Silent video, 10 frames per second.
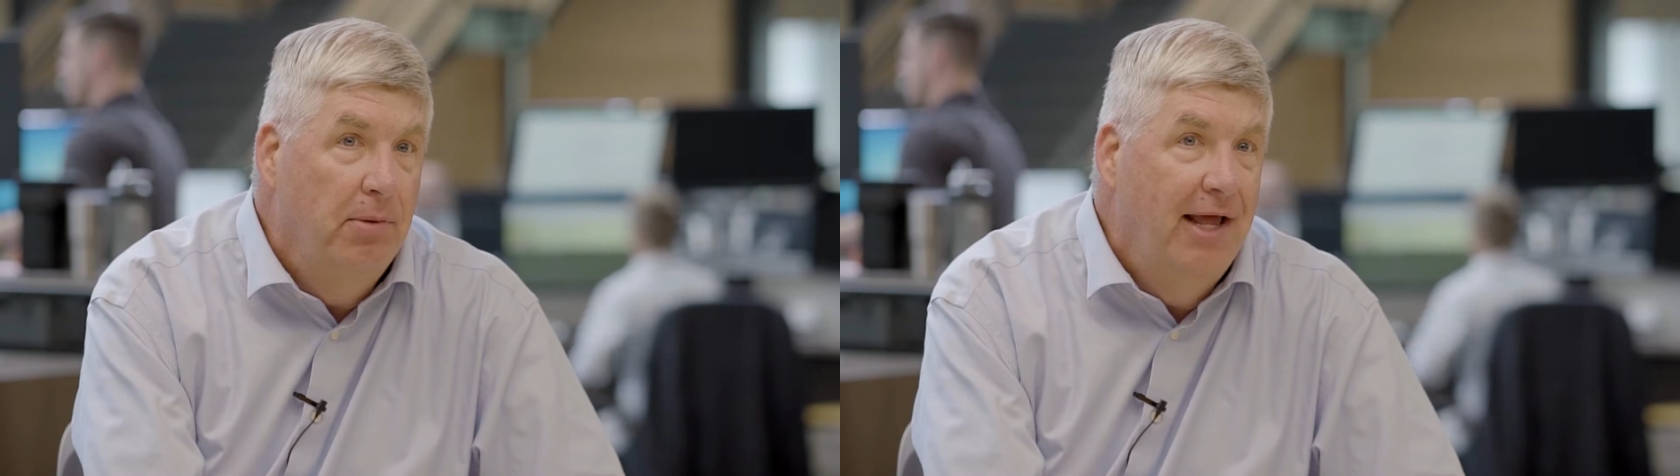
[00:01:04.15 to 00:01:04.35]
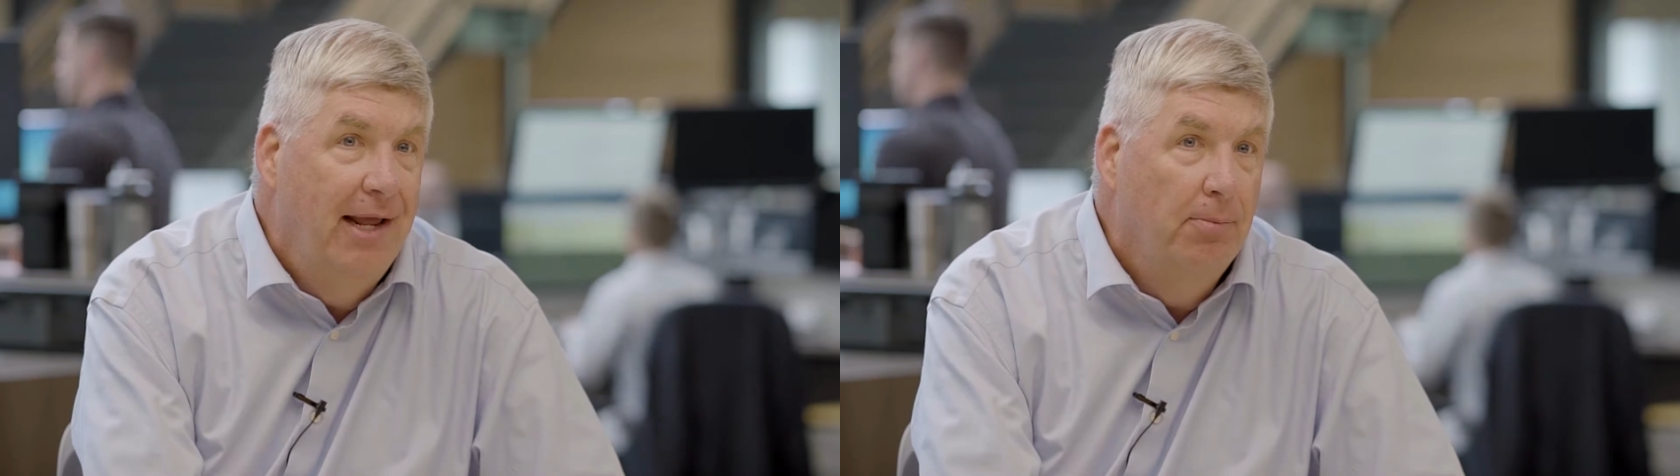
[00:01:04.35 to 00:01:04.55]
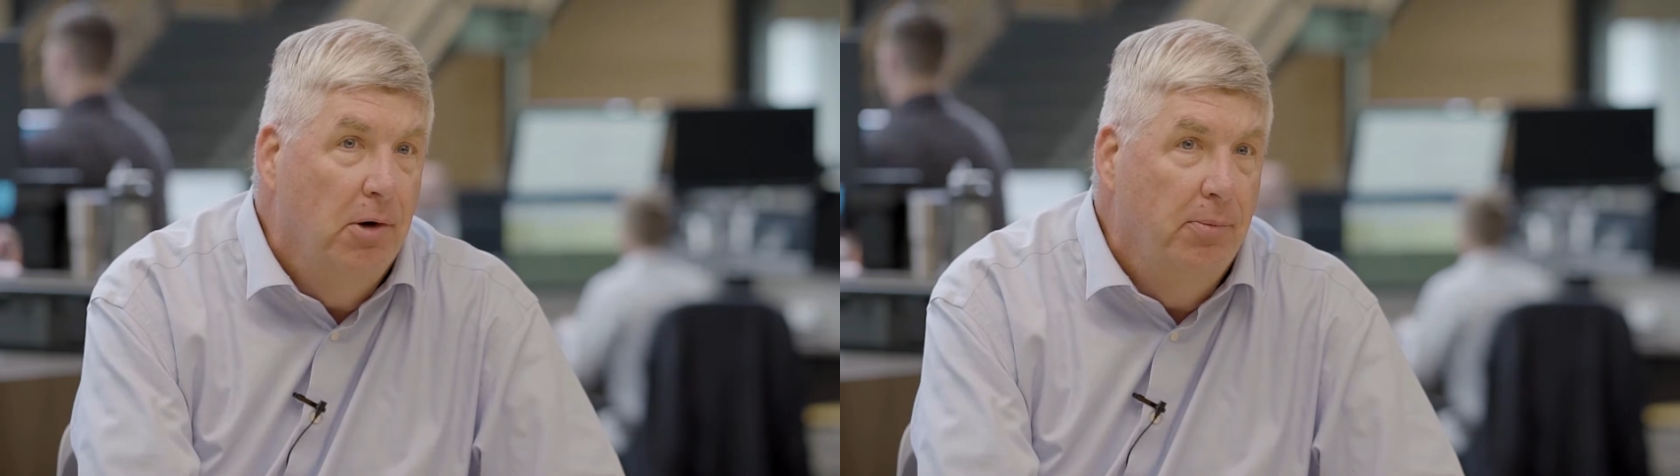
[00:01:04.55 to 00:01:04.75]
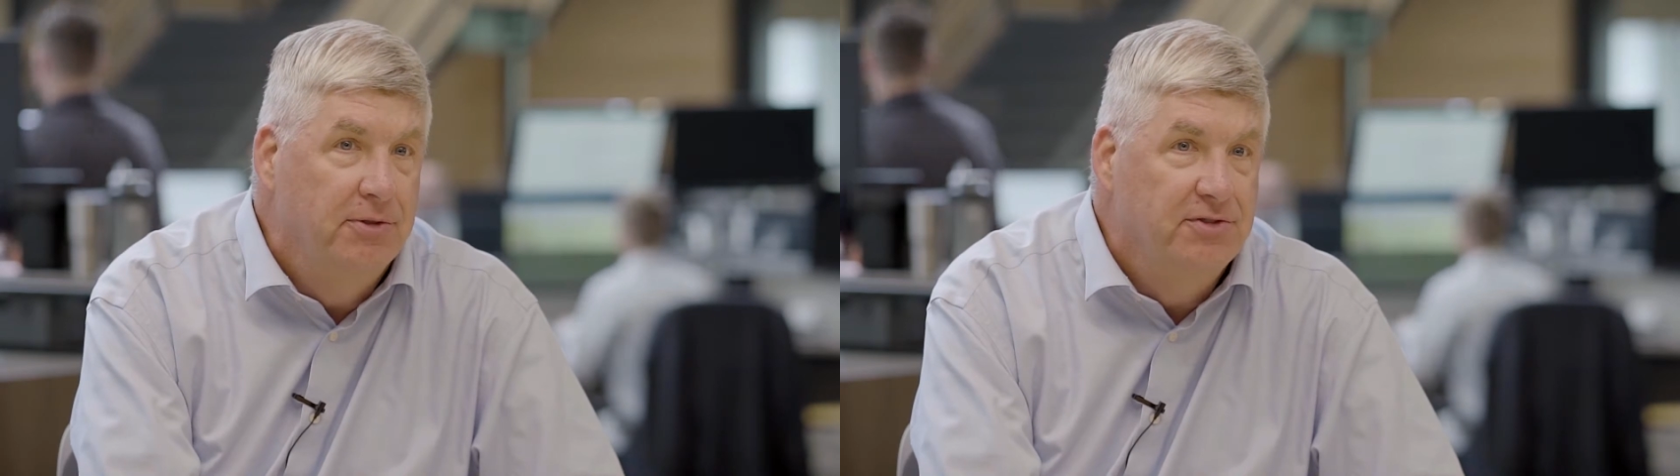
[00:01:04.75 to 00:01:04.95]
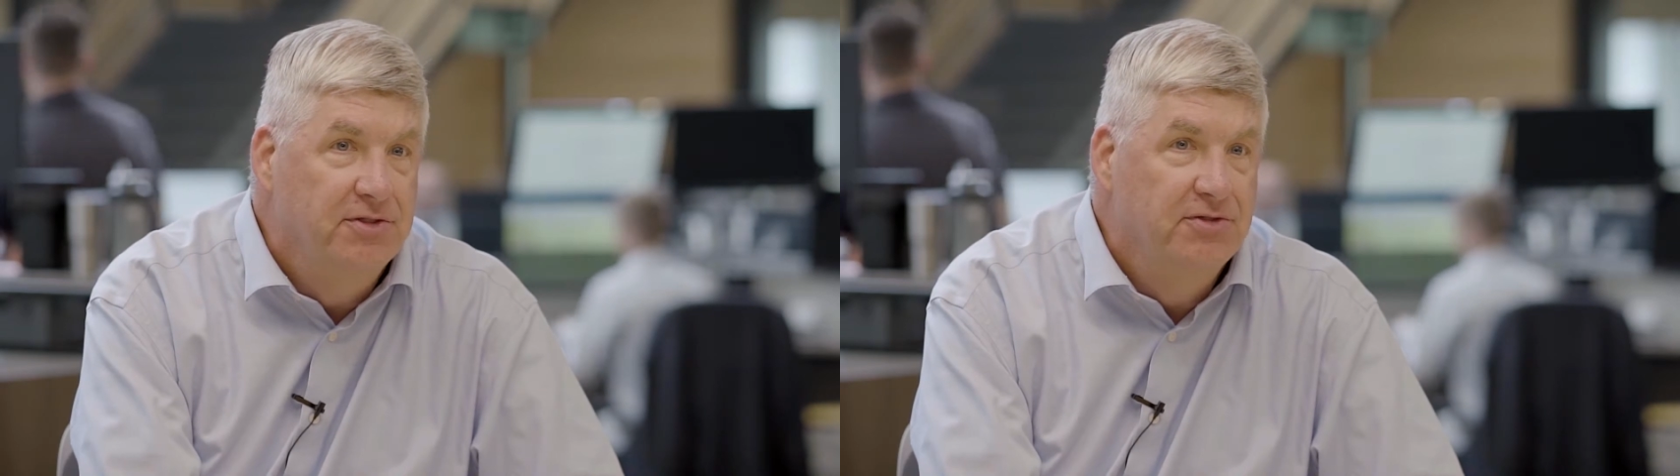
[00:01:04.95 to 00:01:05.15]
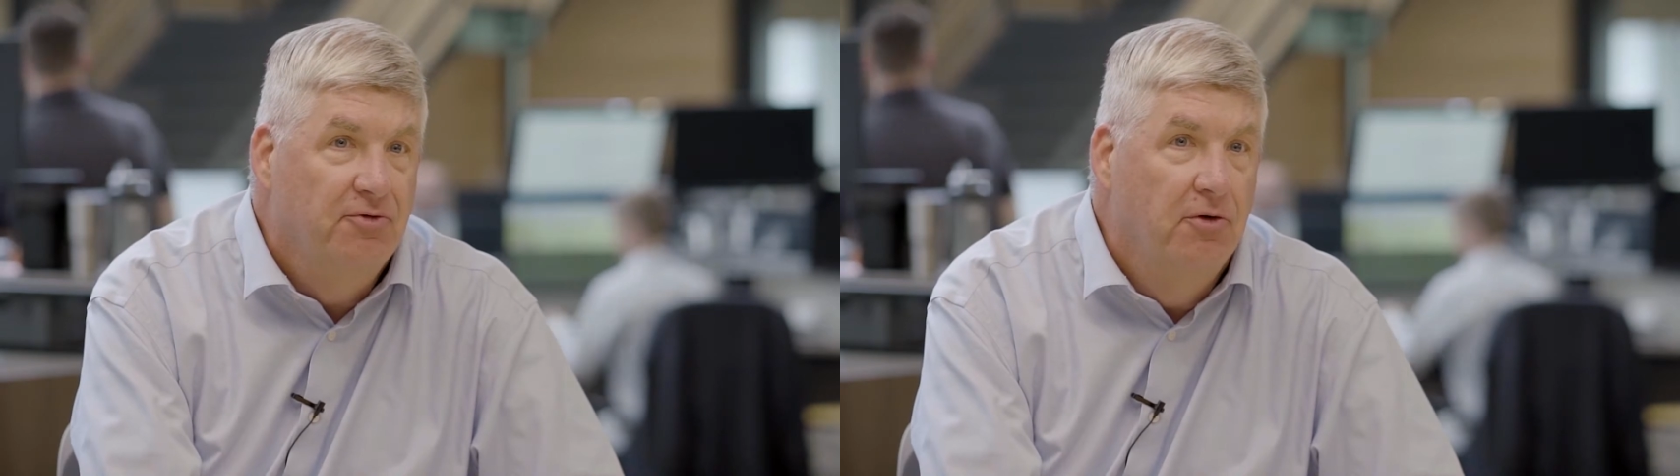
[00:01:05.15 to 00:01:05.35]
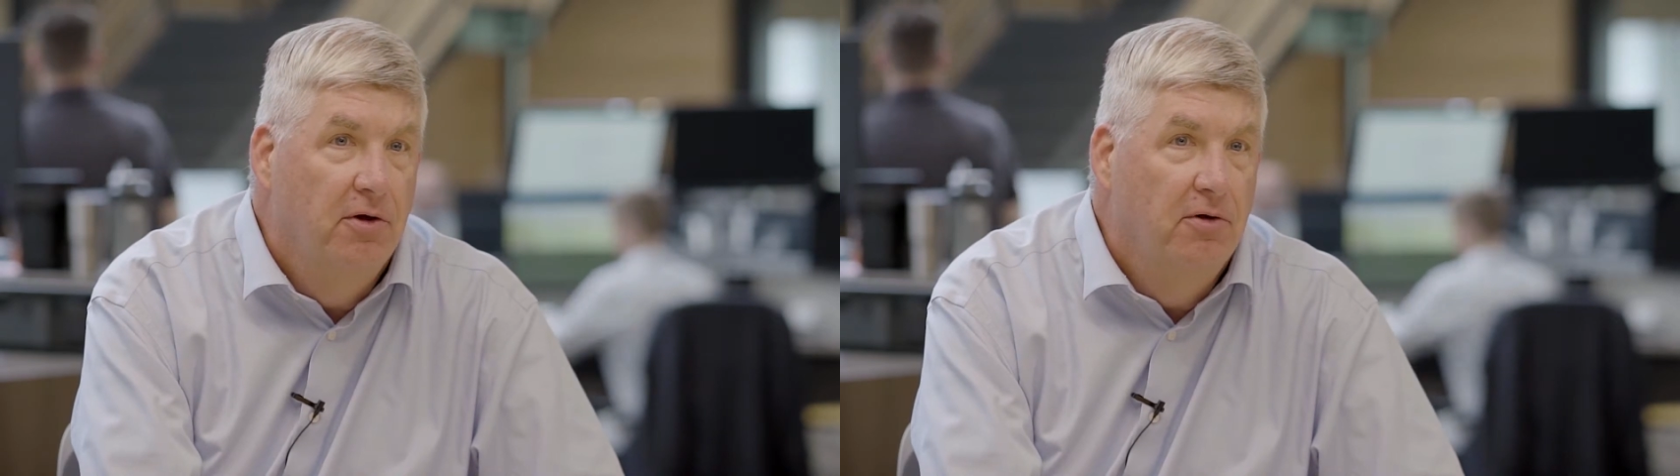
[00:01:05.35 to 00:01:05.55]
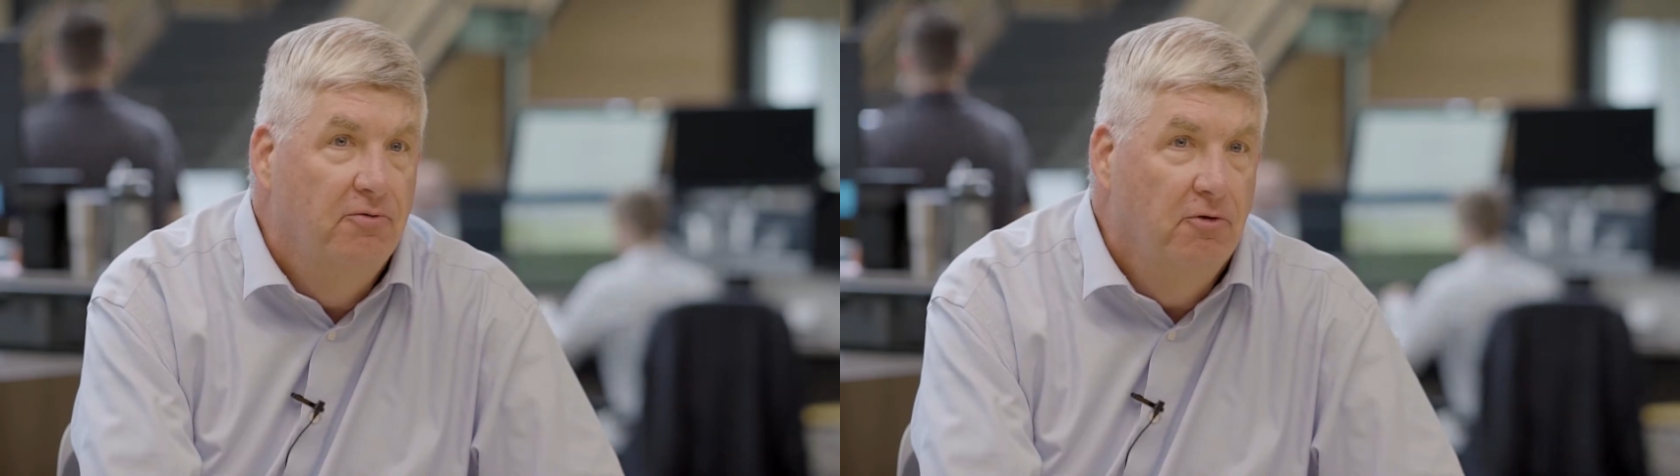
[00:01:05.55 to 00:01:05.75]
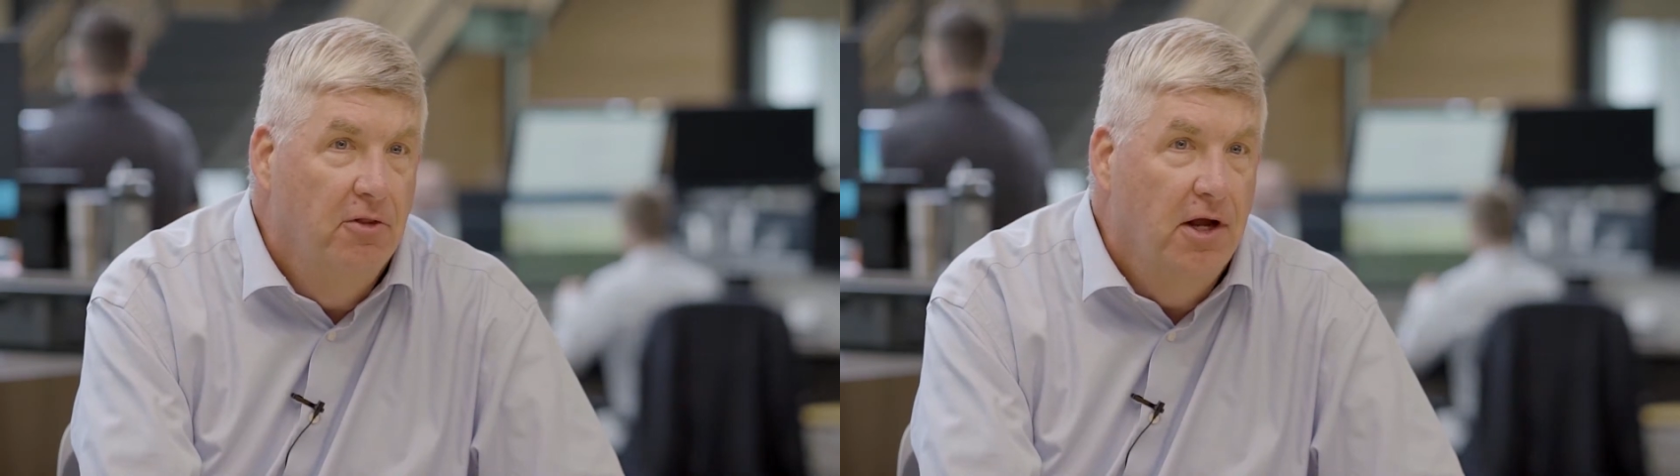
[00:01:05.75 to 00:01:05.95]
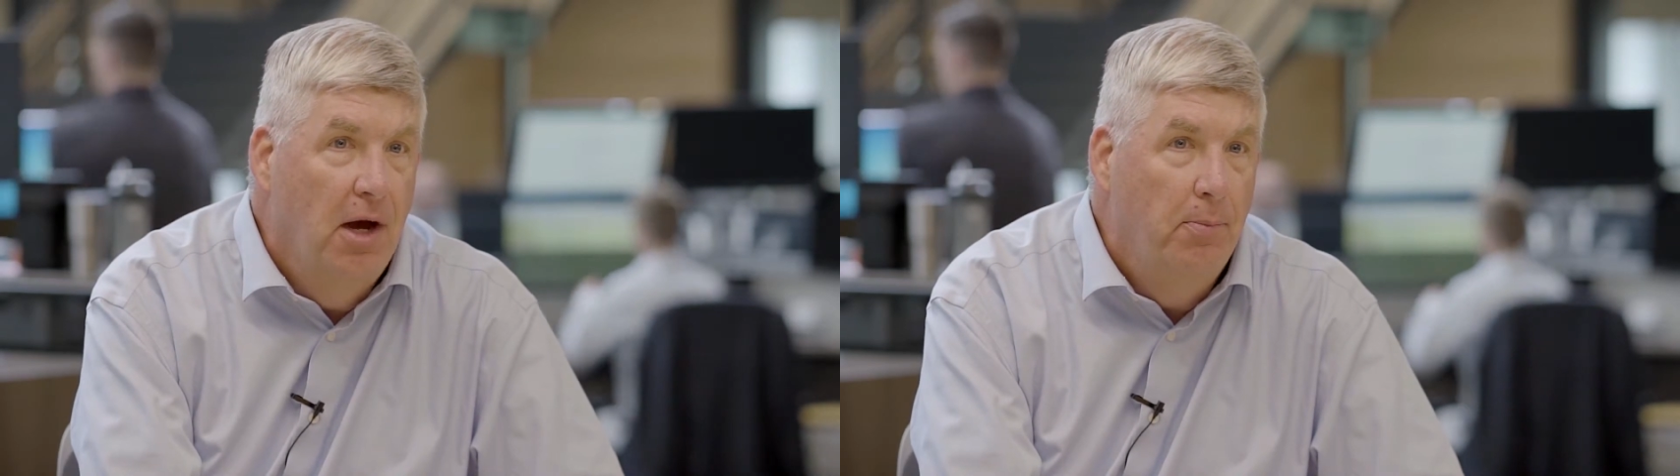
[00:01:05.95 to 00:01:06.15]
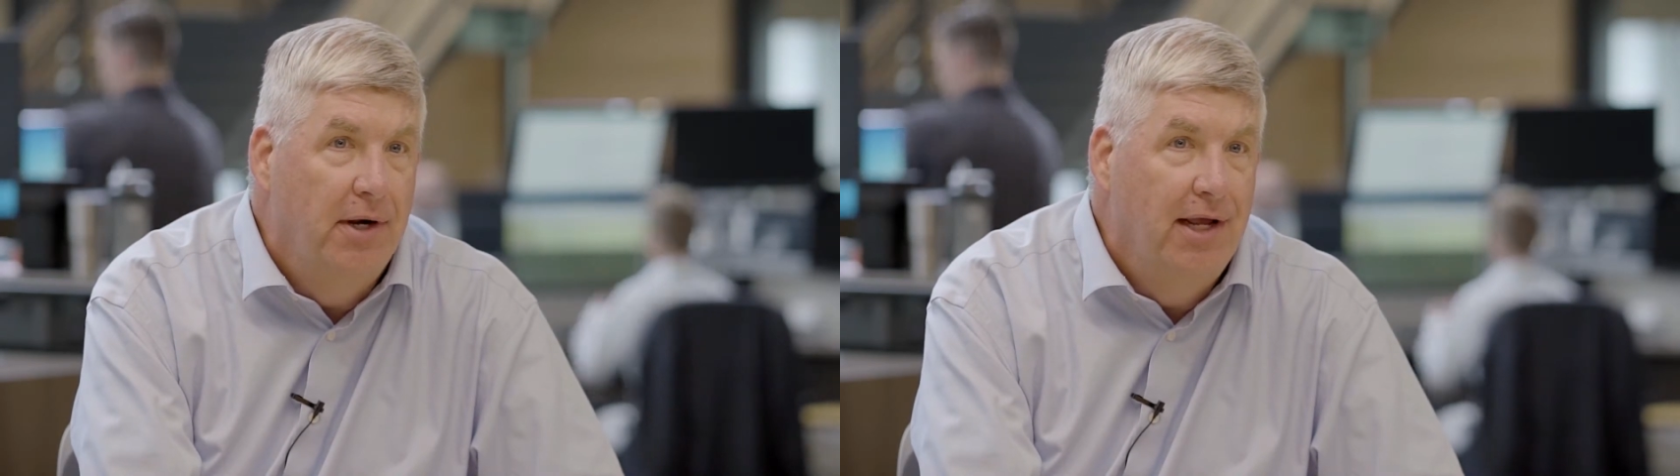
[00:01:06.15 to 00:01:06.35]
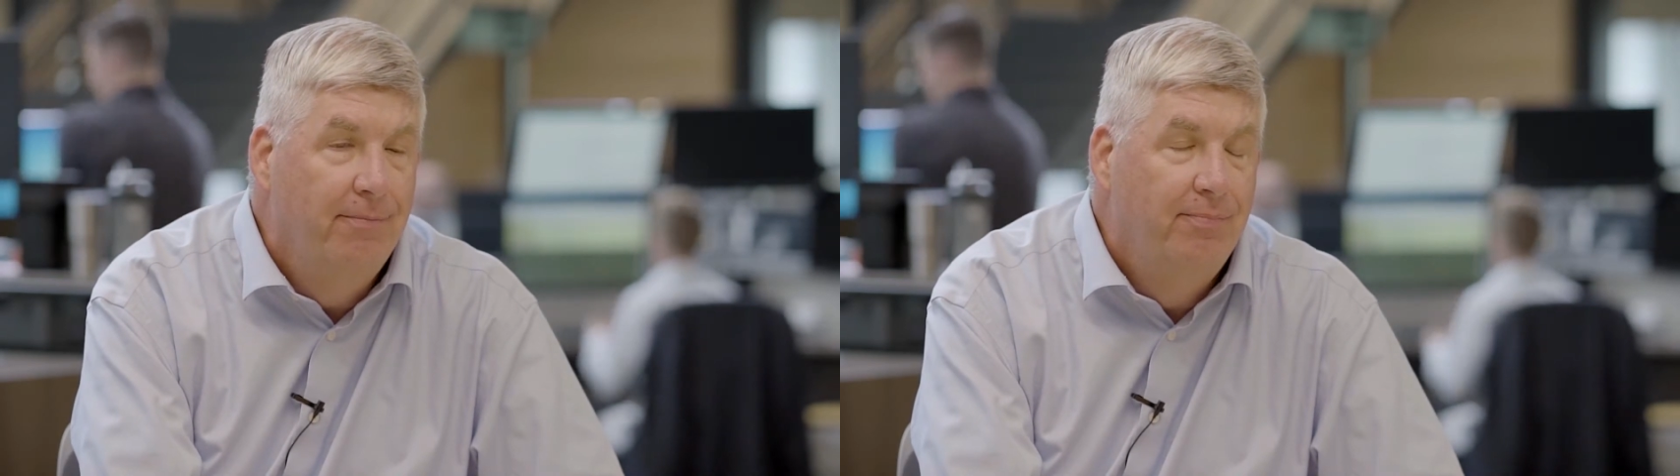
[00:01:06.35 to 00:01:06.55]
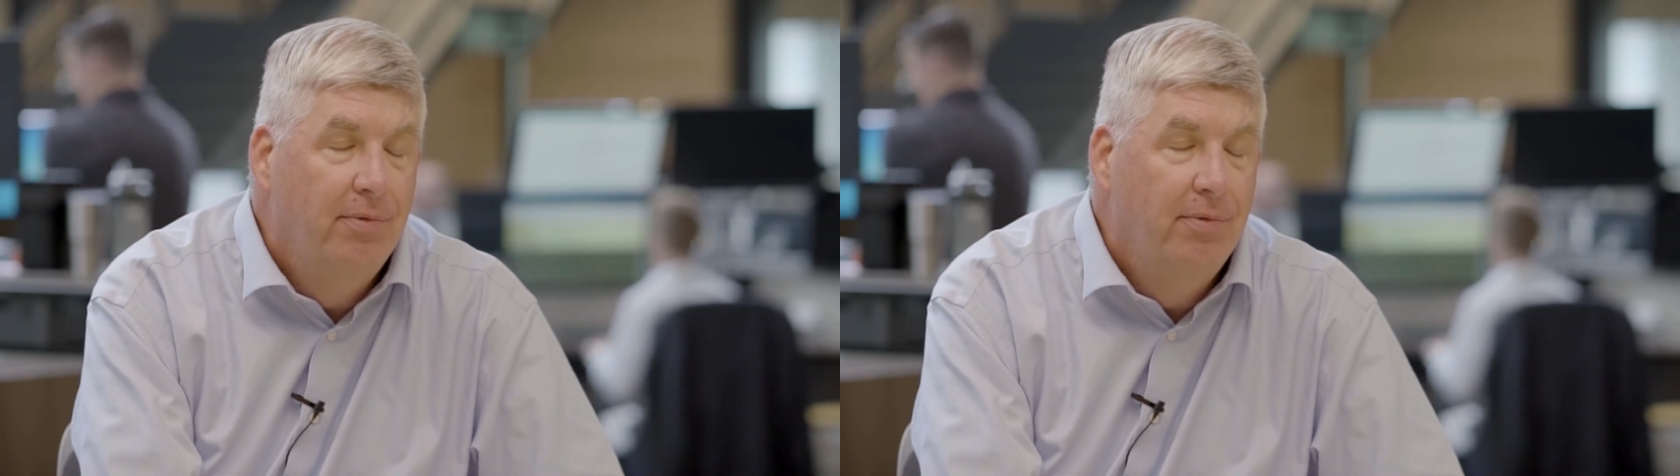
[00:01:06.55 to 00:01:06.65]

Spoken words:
planning purposes for the company.